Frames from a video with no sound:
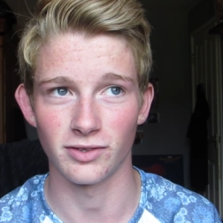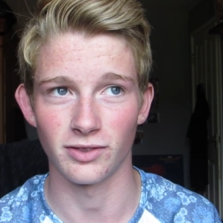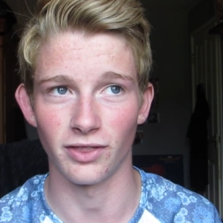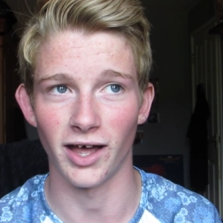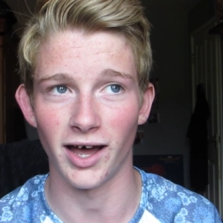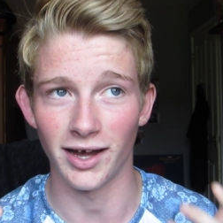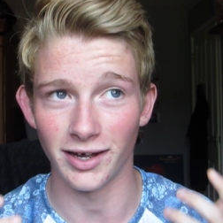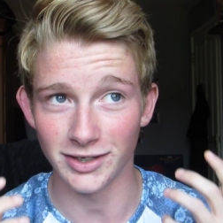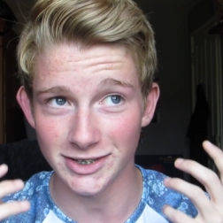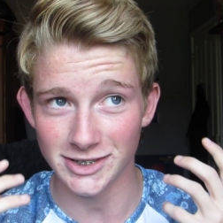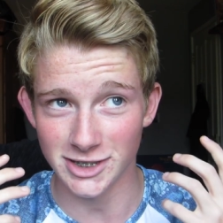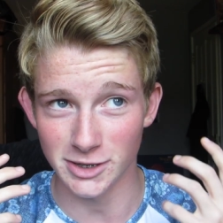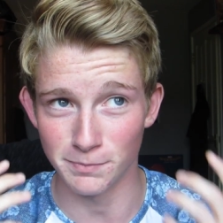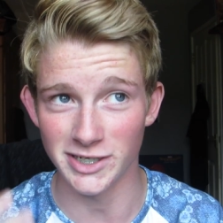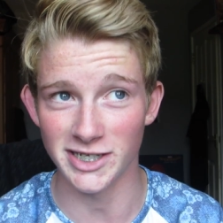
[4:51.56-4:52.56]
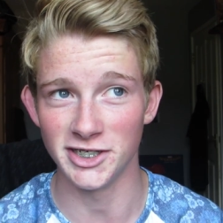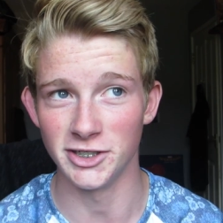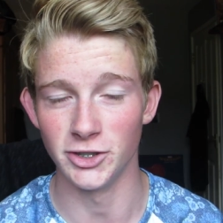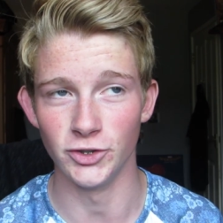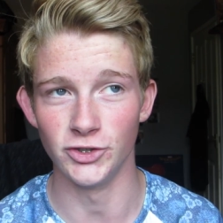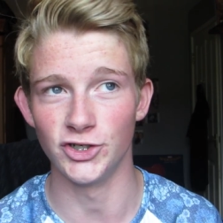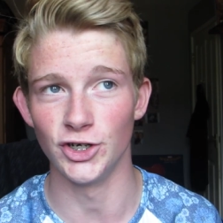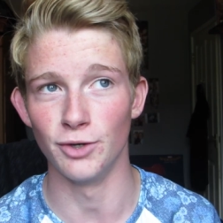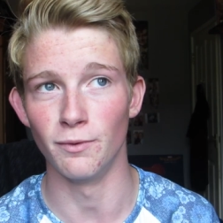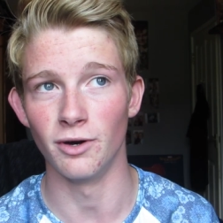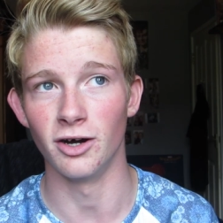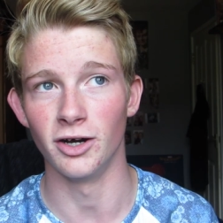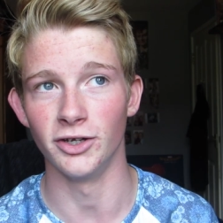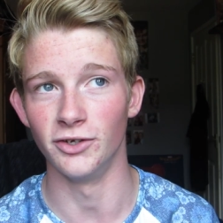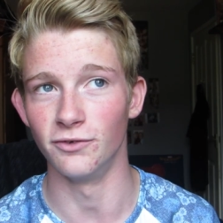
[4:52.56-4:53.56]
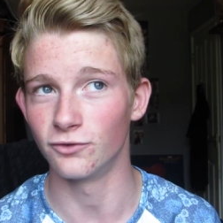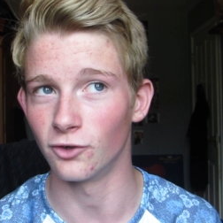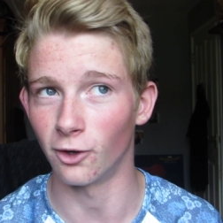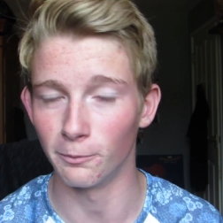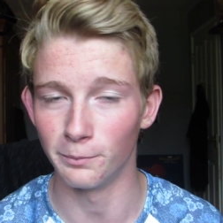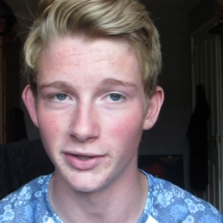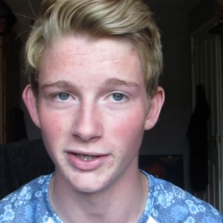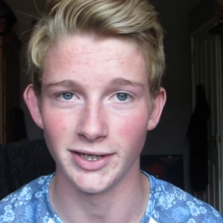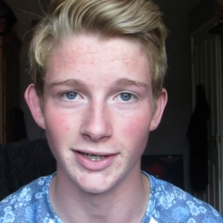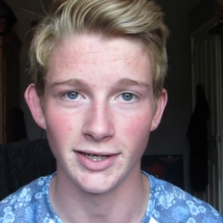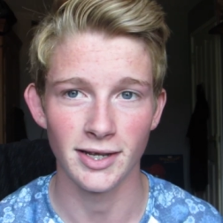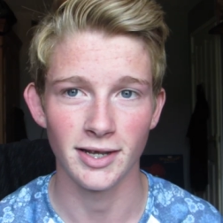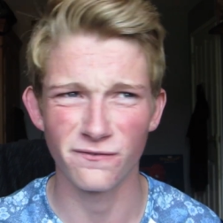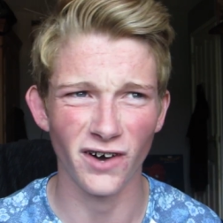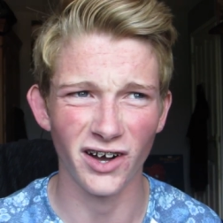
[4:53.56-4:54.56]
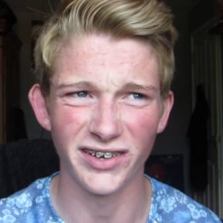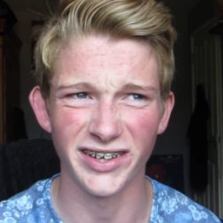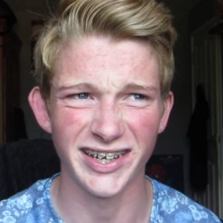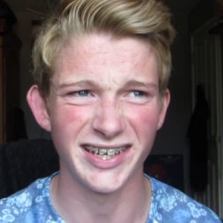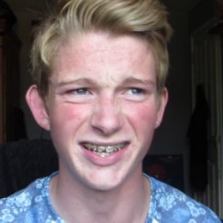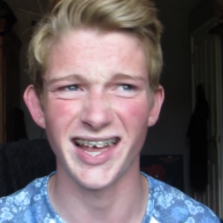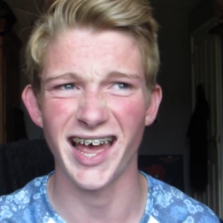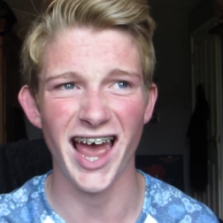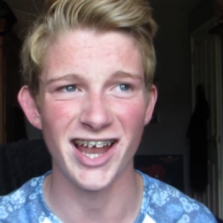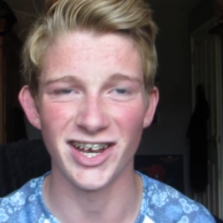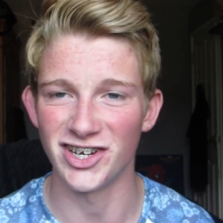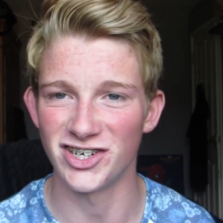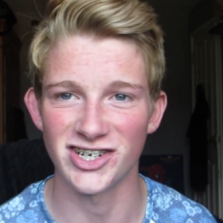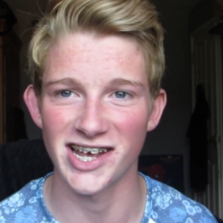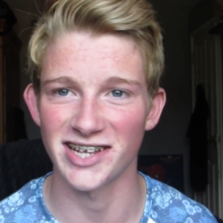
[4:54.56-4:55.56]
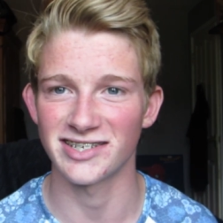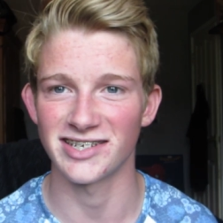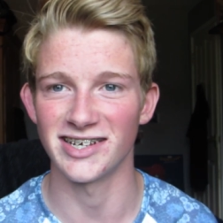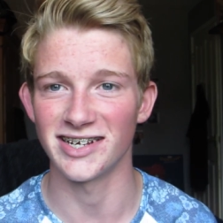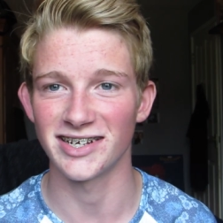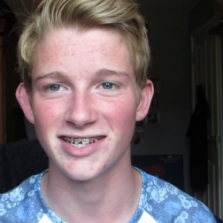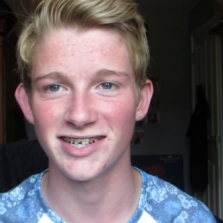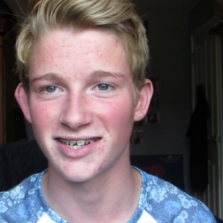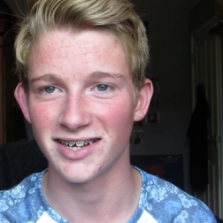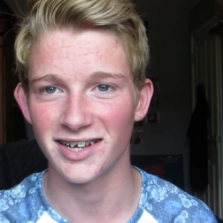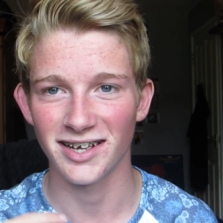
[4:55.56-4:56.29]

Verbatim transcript: that to be a YouTuber you've got to be funny, energetic